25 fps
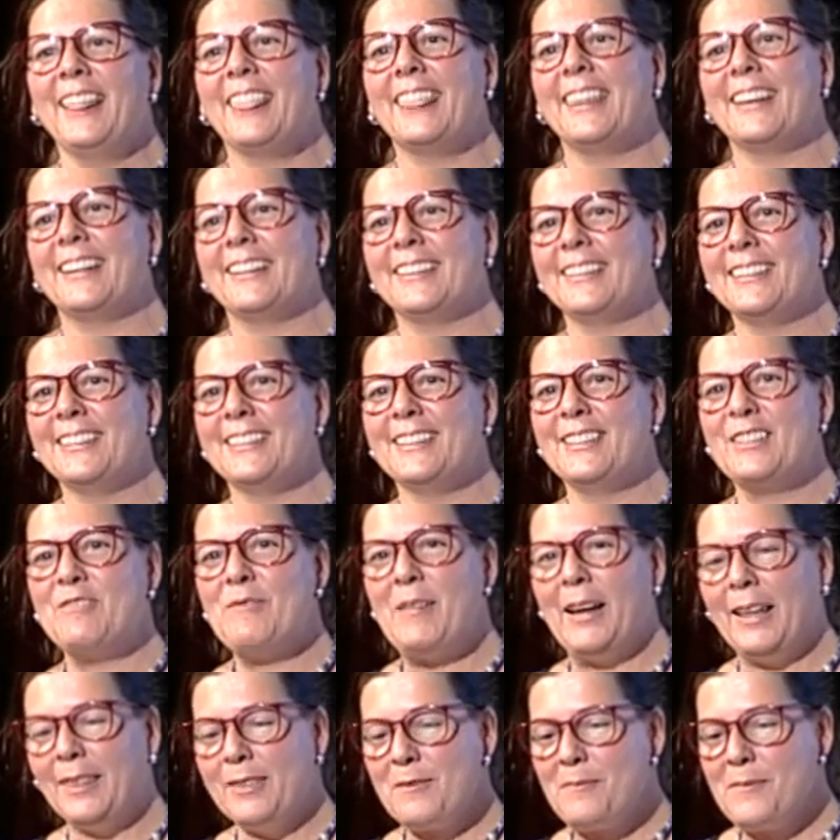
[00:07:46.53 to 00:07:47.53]
there is a
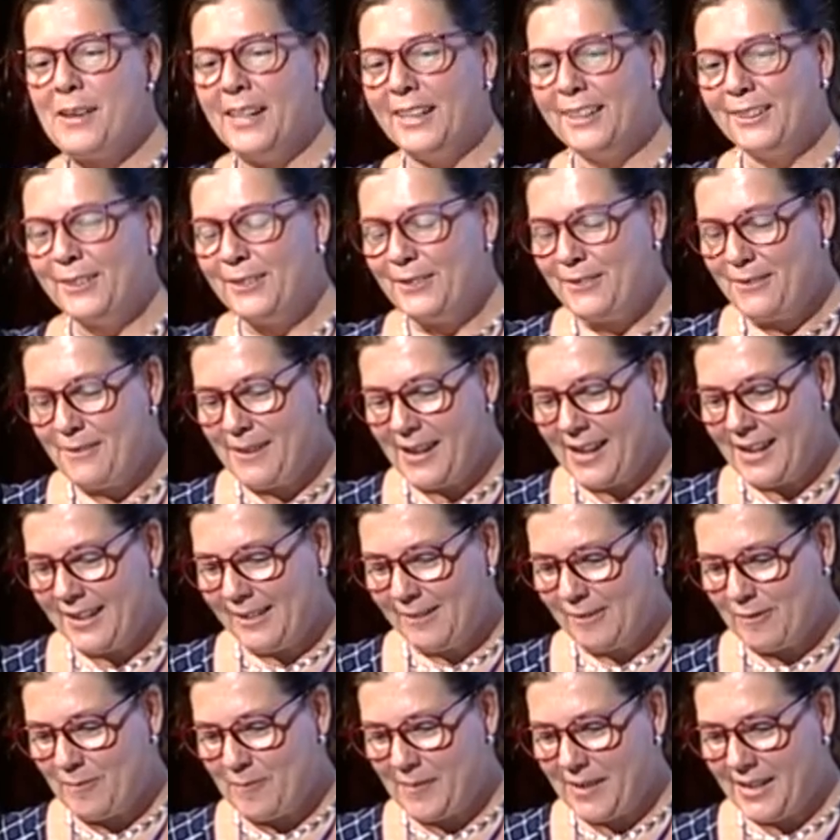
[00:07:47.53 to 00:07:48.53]
mathematical
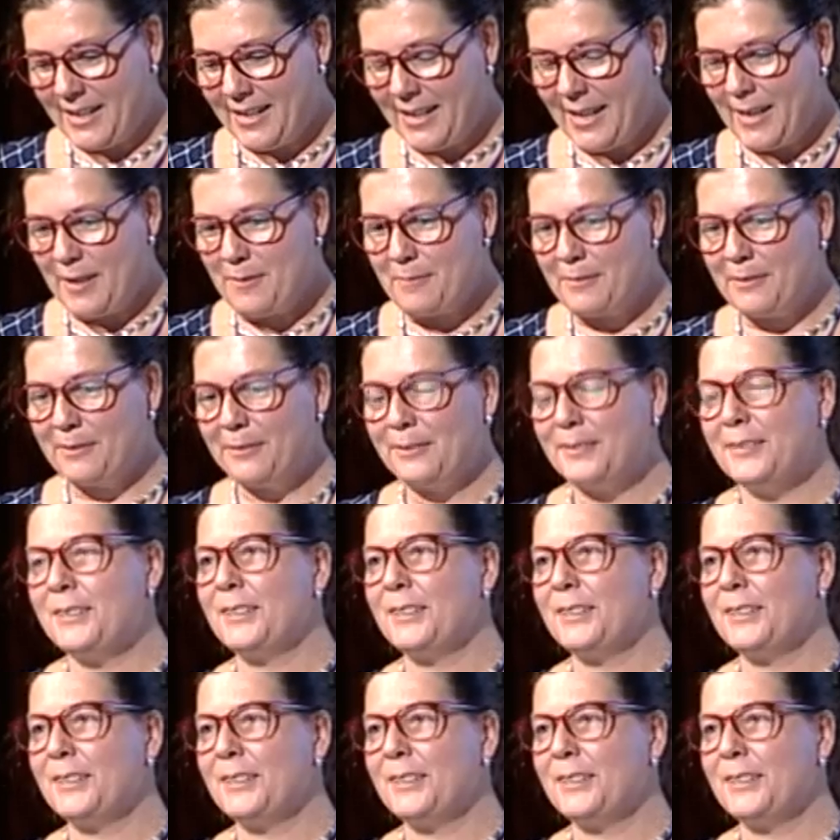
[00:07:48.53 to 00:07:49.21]
way of being able